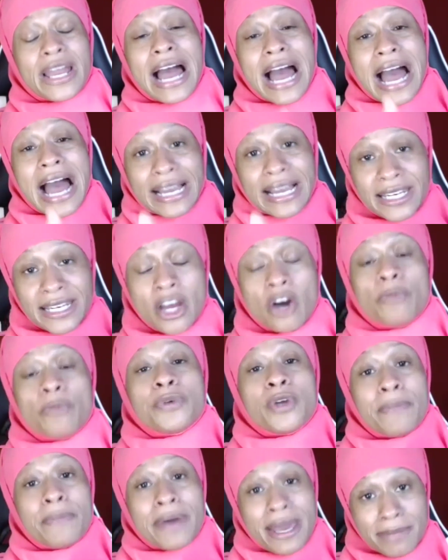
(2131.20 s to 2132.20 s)
I can help
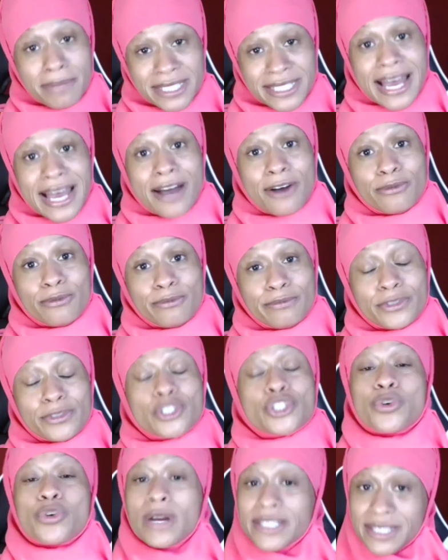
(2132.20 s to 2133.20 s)
your babies out.
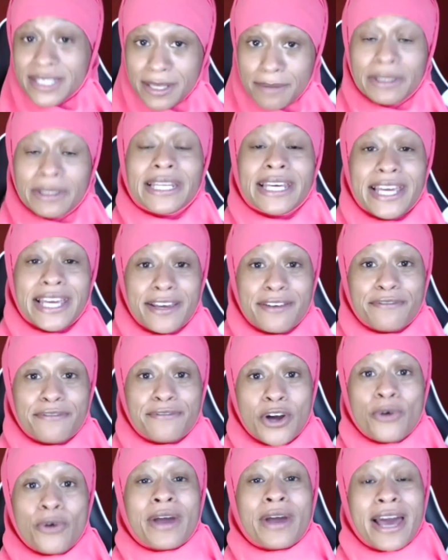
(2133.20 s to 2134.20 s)
Trust and believe.
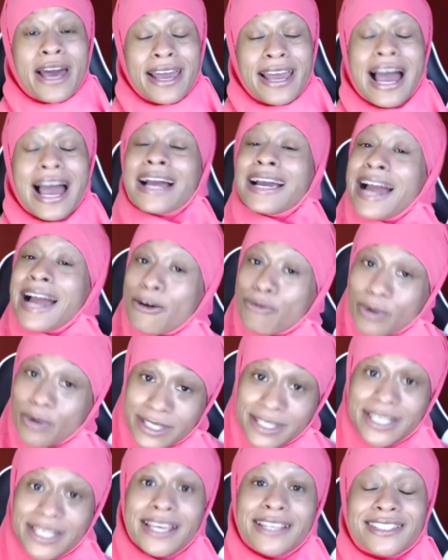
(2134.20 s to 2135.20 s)
Okay. I got
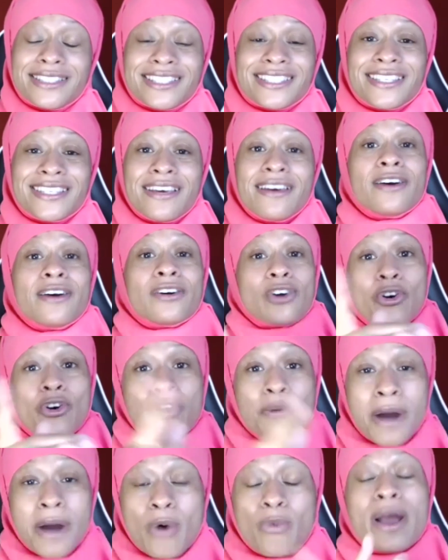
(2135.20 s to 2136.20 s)
receipts. Go
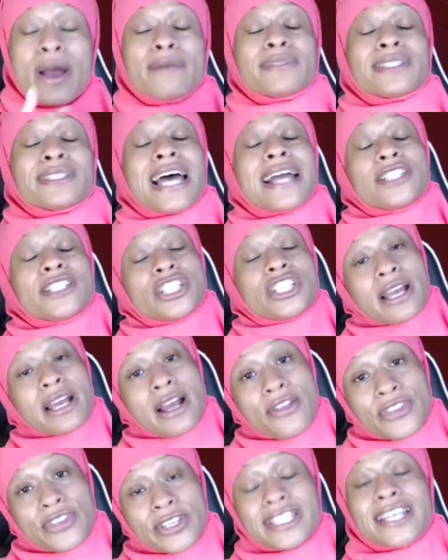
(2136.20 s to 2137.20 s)
to my website, check
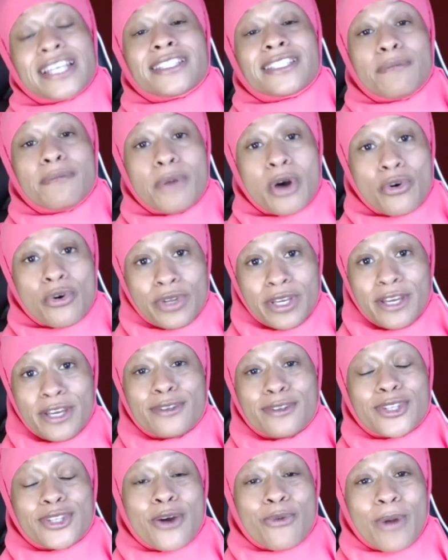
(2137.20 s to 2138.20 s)
out the testimonials.
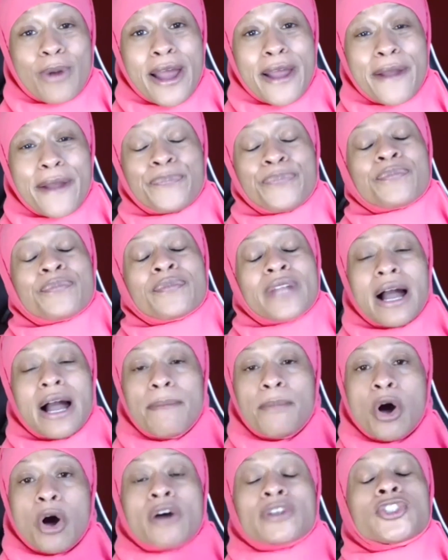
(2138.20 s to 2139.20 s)
All right.
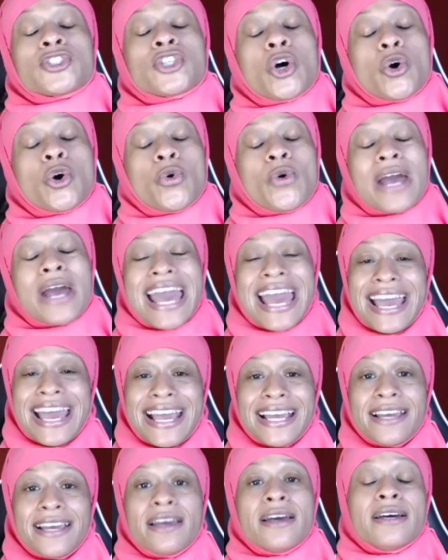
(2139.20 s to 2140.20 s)
I'm also
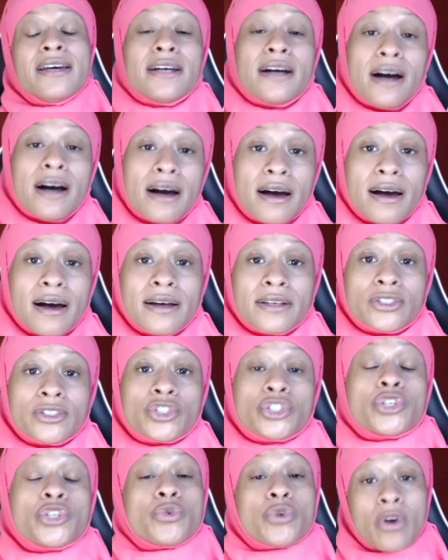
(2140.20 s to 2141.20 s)
a uh,
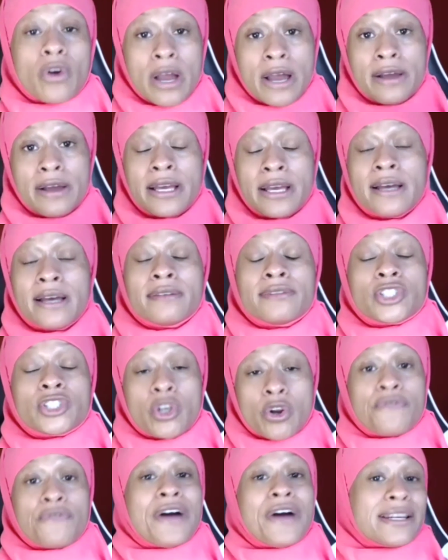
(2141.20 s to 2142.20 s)
tutor, a, a
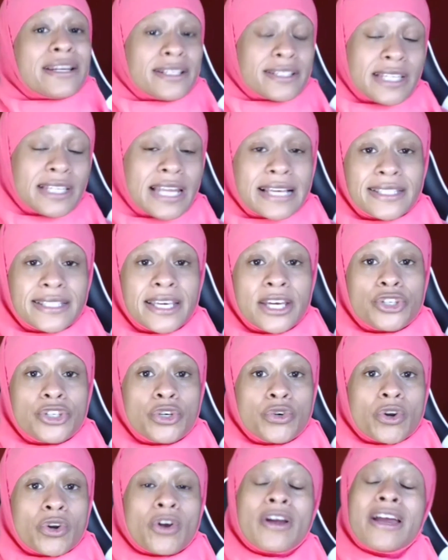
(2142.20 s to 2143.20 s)
certified dyslexia
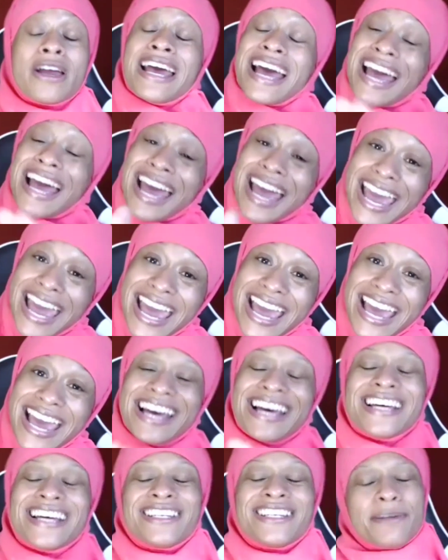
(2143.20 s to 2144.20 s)
tutor.
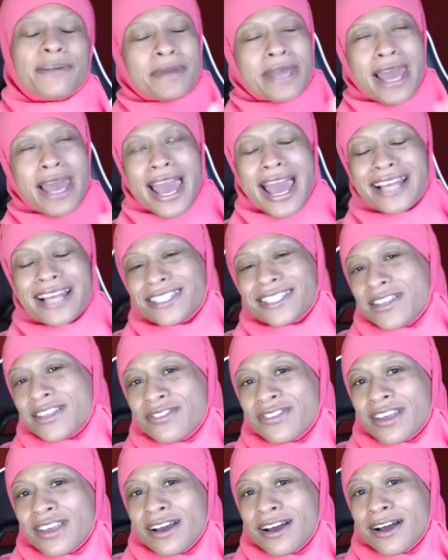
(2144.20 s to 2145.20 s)
And let me add to
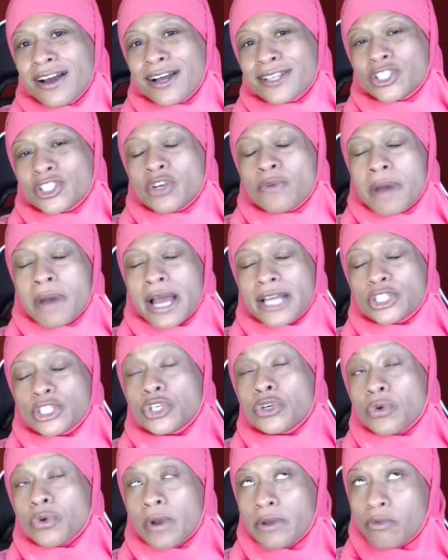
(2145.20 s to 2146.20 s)
uh, to my
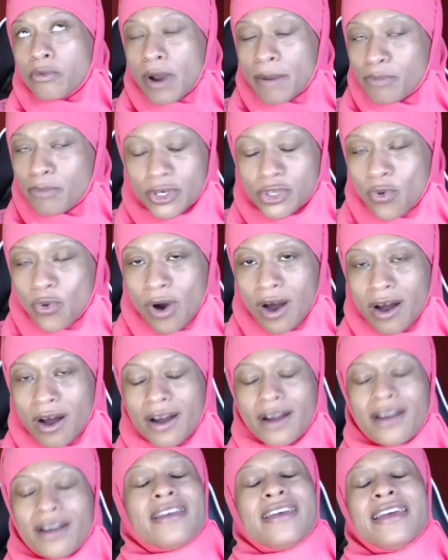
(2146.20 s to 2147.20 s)
tutoring
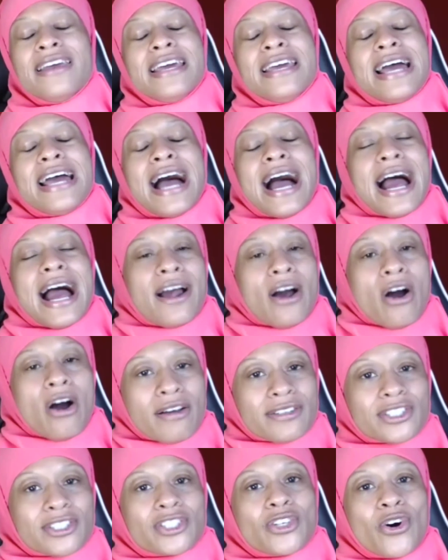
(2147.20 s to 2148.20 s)
repertoire. I
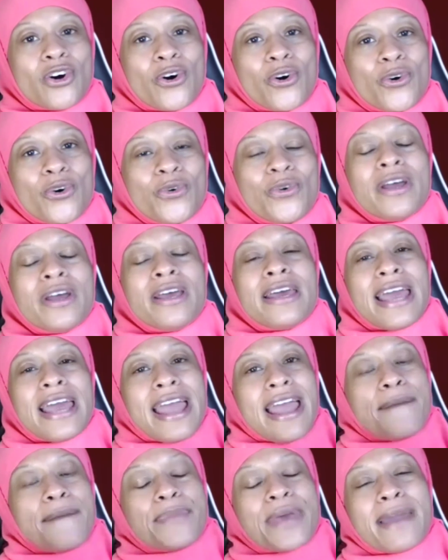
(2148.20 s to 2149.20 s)
also
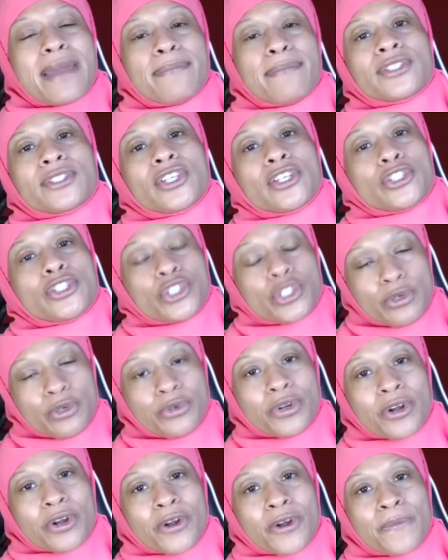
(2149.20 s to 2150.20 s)
am able to
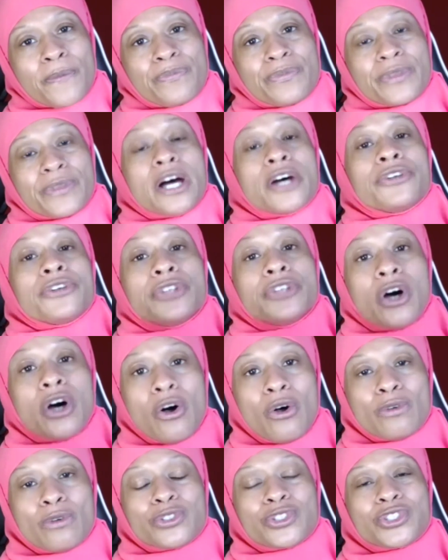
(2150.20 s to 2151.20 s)
tutor
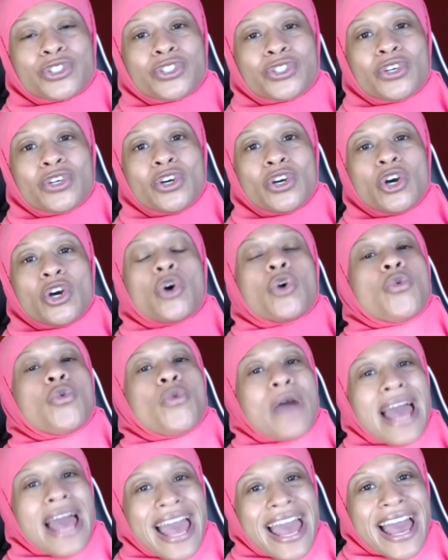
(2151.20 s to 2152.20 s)
adults
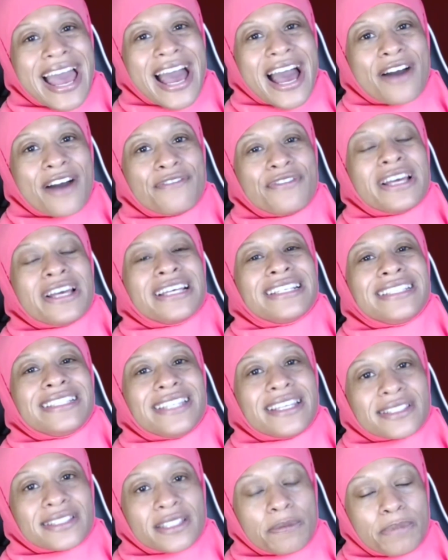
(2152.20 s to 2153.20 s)
who have
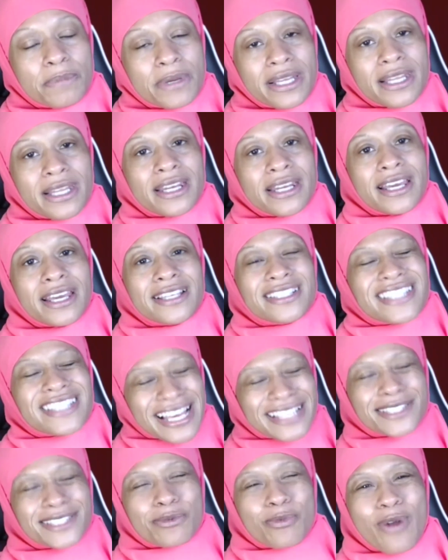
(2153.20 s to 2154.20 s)
disabilities.
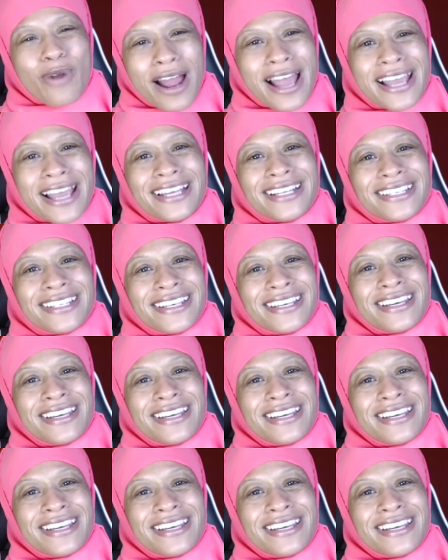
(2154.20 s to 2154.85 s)
That's right.